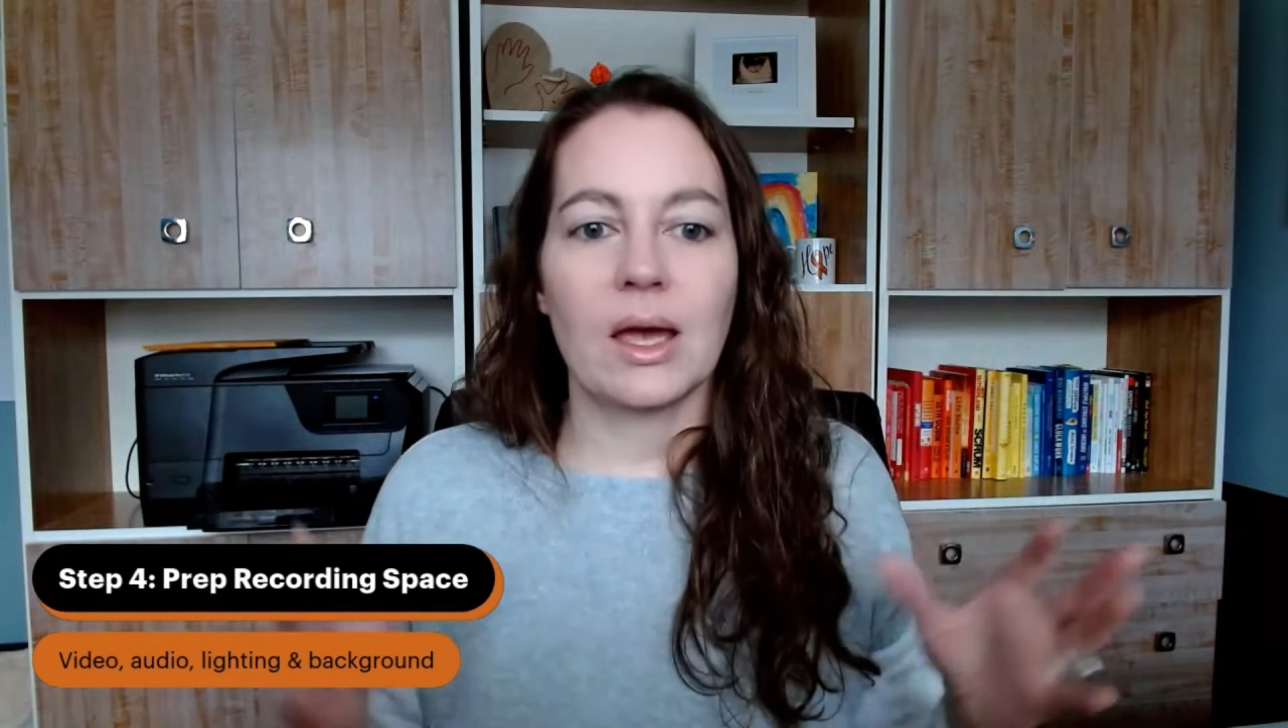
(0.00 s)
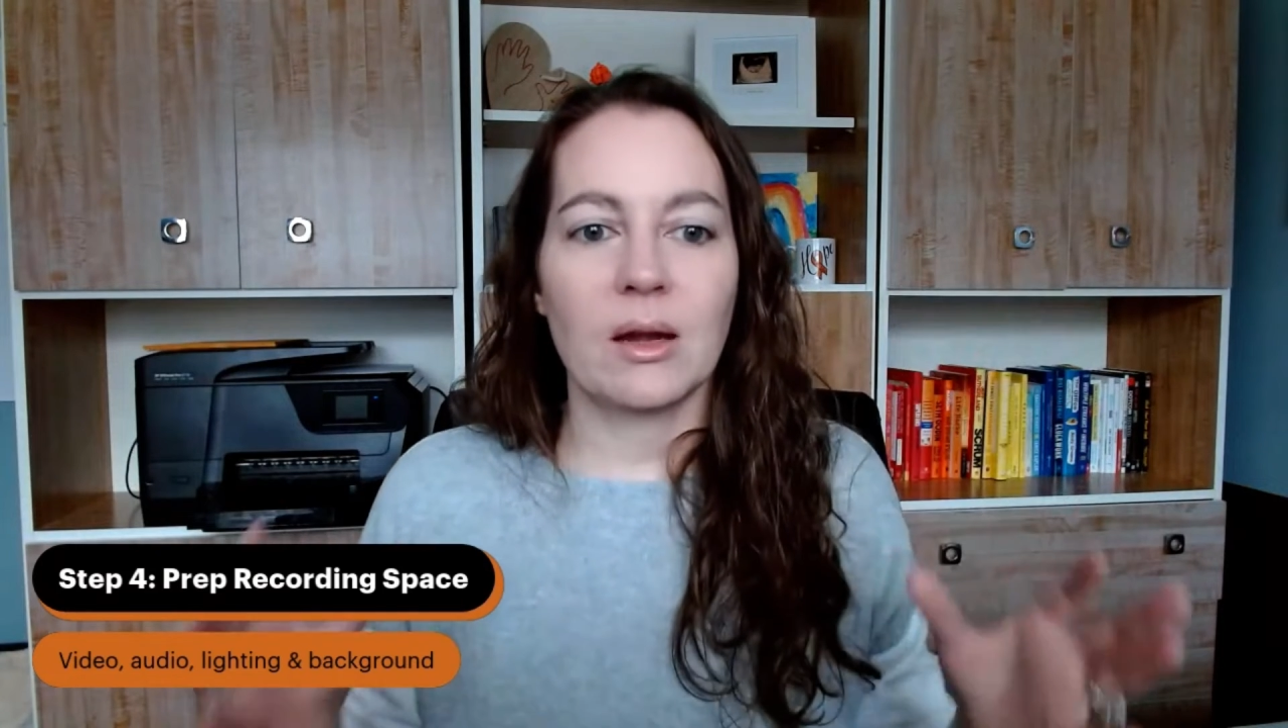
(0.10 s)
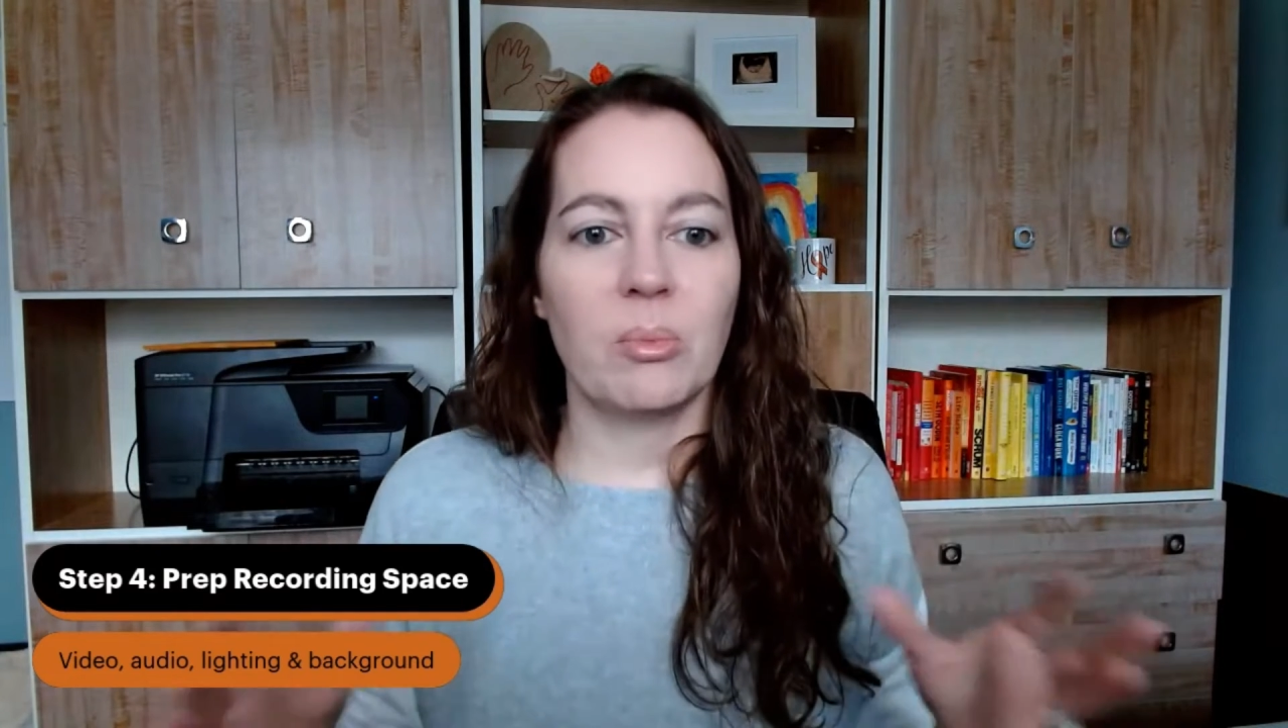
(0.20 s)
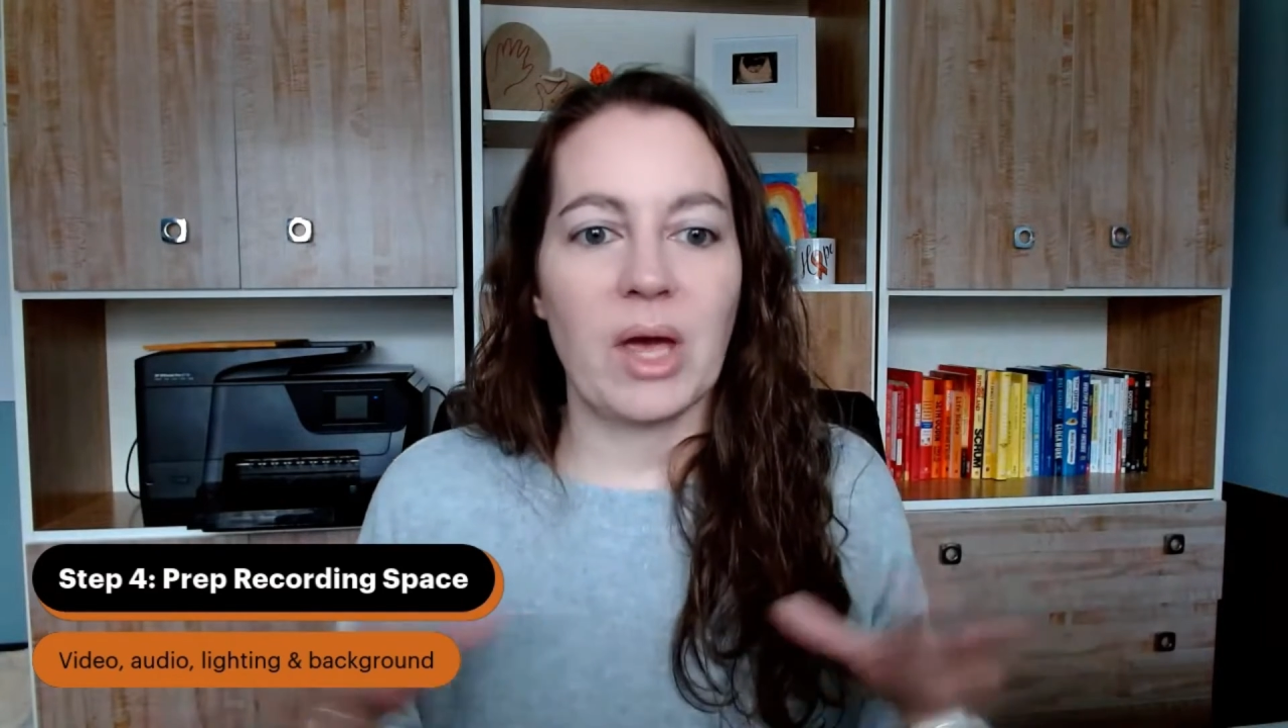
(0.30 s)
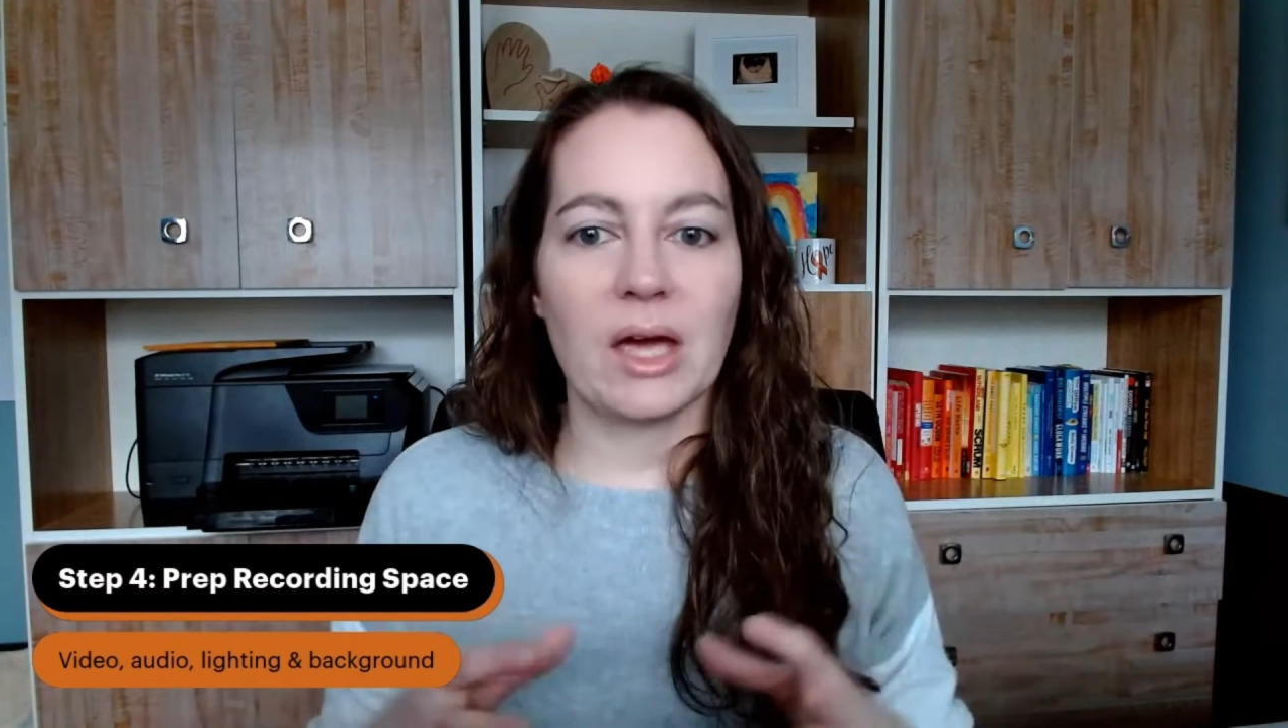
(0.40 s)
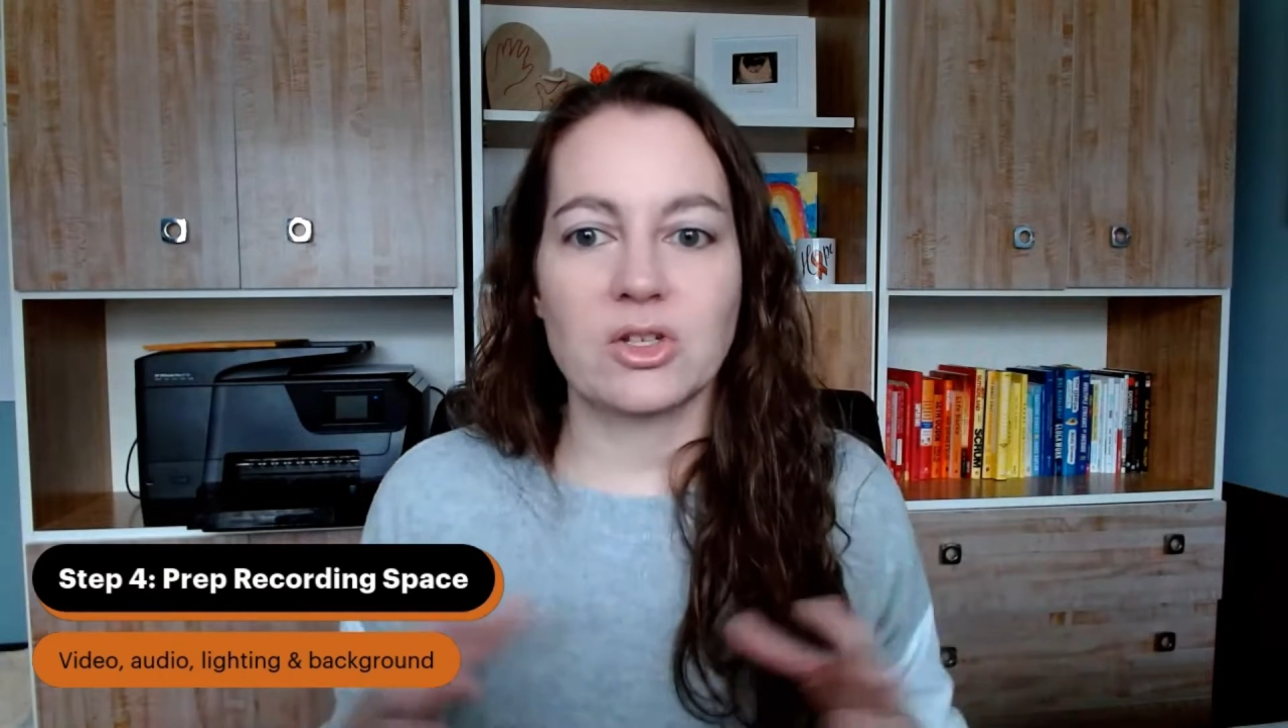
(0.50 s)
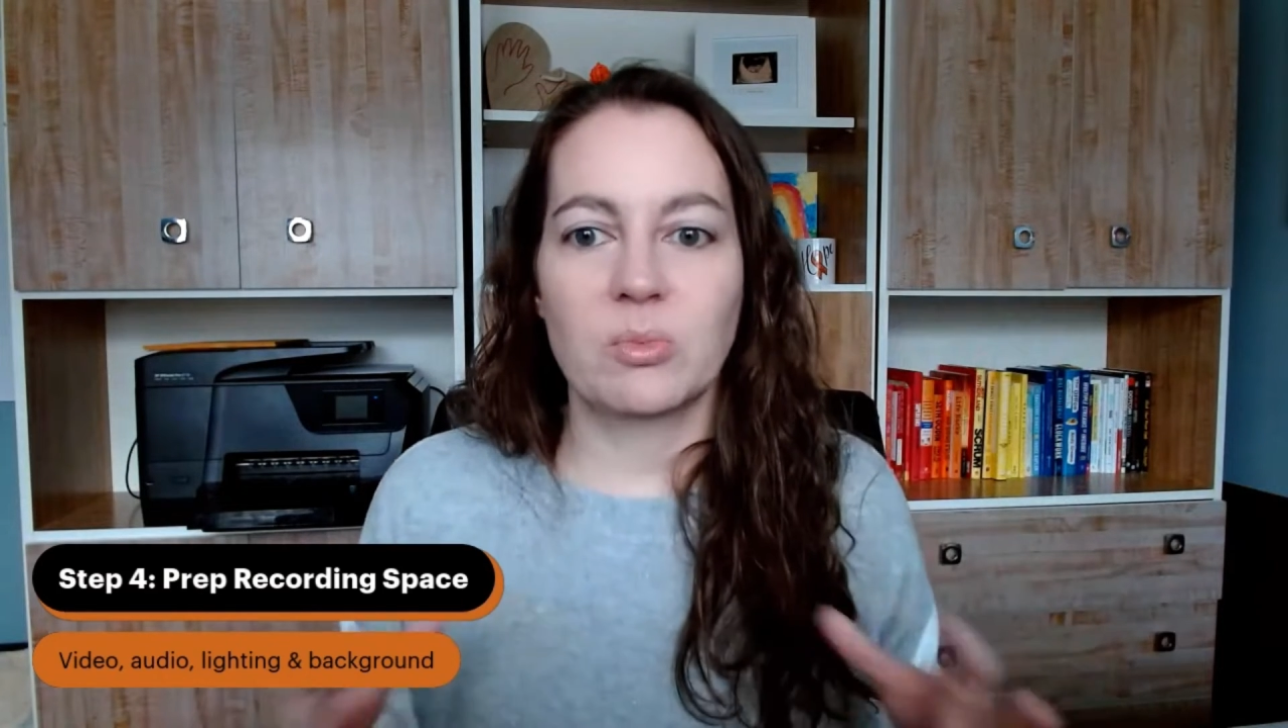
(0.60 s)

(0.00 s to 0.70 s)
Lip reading: of batch